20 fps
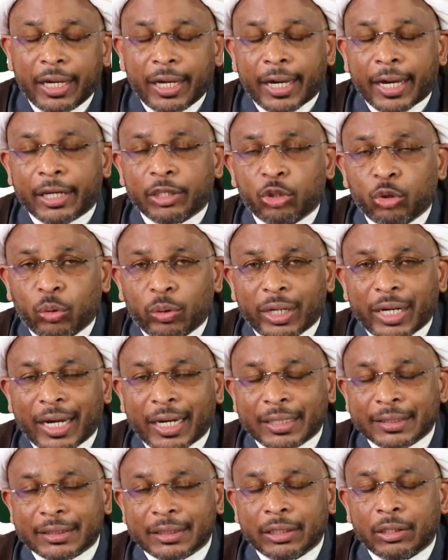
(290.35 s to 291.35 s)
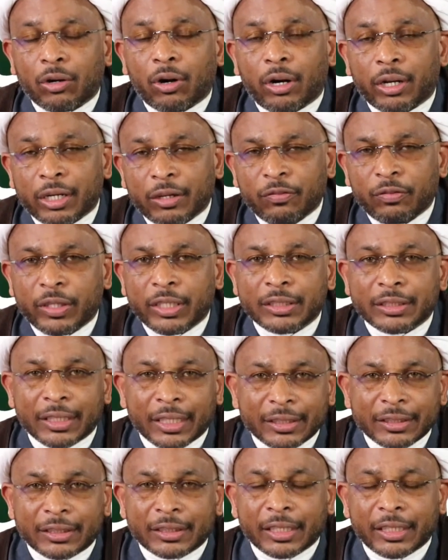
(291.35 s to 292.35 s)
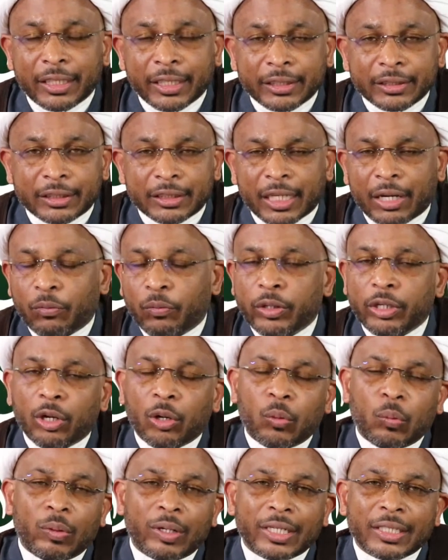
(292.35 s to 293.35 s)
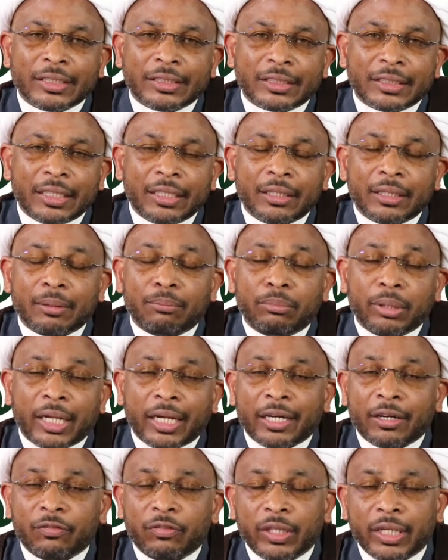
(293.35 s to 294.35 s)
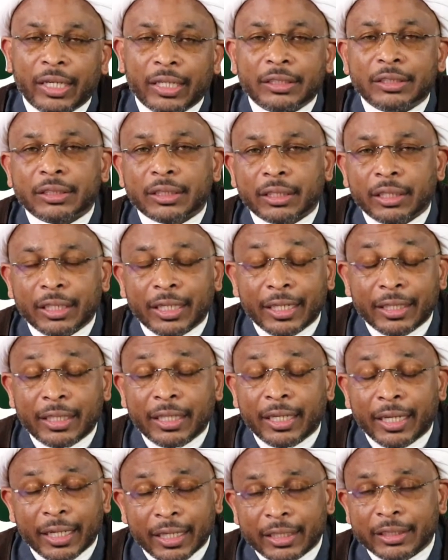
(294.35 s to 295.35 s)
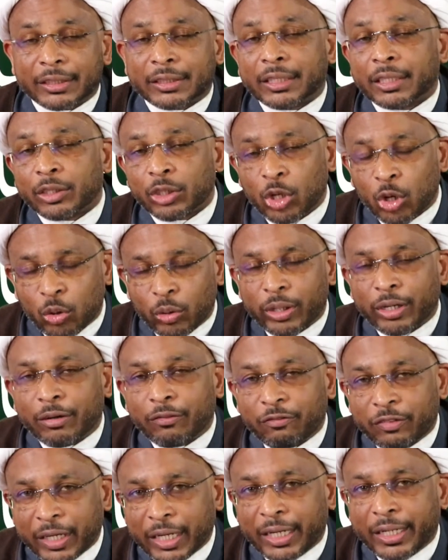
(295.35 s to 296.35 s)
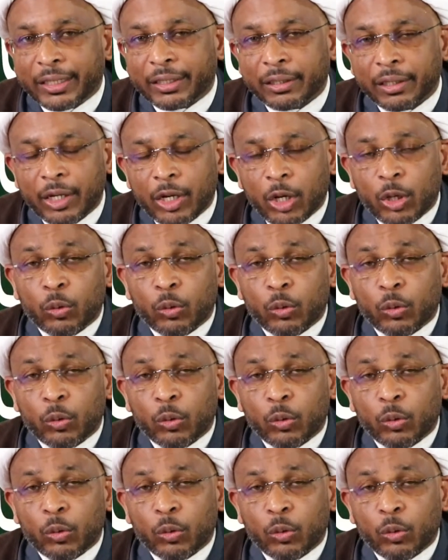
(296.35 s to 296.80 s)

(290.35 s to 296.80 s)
And you and I see all of these incidents, and we don't want to see the blood of the innocent go in vain.